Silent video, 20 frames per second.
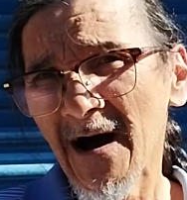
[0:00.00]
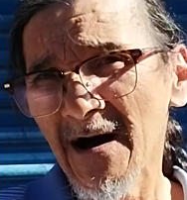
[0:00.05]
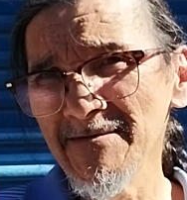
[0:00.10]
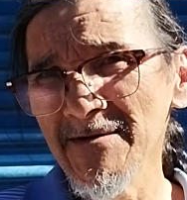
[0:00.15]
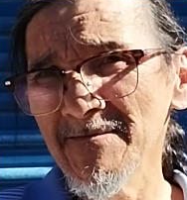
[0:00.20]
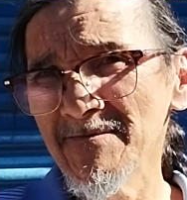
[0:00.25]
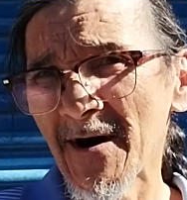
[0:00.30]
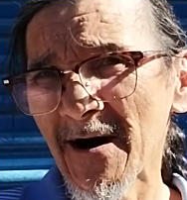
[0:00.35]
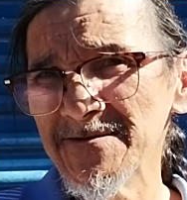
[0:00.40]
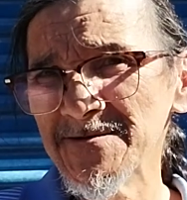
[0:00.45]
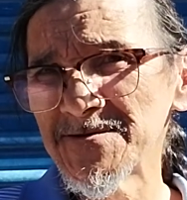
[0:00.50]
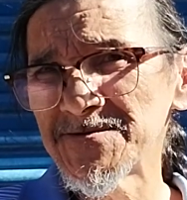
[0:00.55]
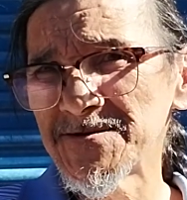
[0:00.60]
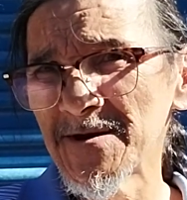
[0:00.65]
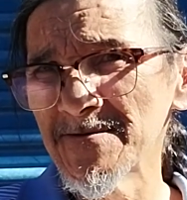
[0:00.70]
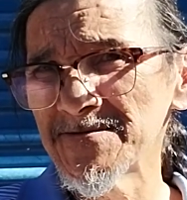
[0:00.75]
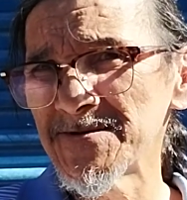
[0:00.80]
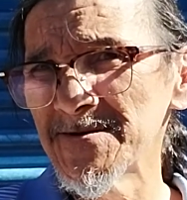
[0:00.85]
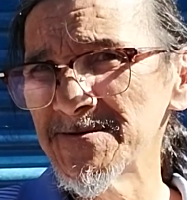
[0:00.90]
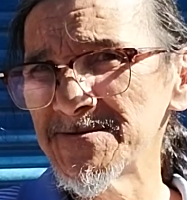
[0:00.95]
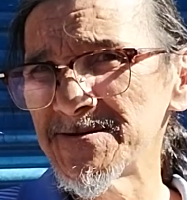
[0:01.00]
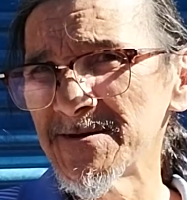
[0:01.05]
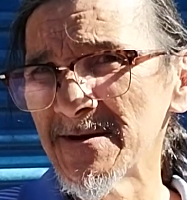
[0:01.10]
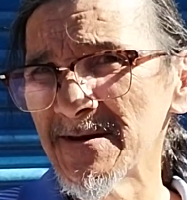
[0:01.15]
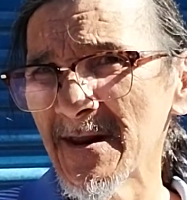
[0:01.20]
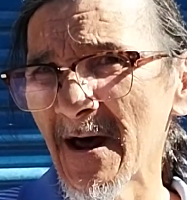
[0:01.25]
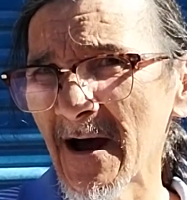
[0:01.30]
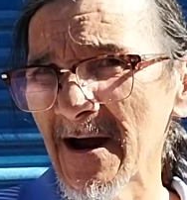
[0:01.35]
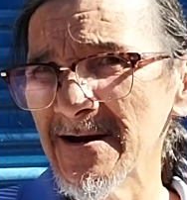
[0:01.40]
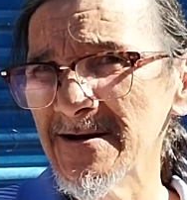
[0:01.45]
I've been buying this stuff since the
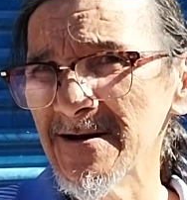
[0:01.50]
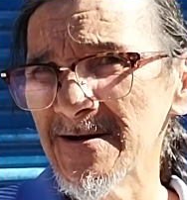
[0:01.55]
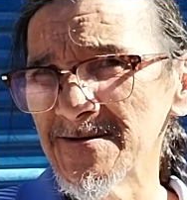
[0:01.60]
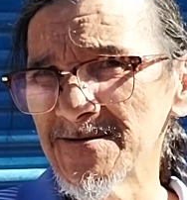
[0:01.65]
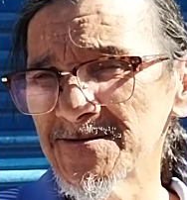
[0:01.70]
90s.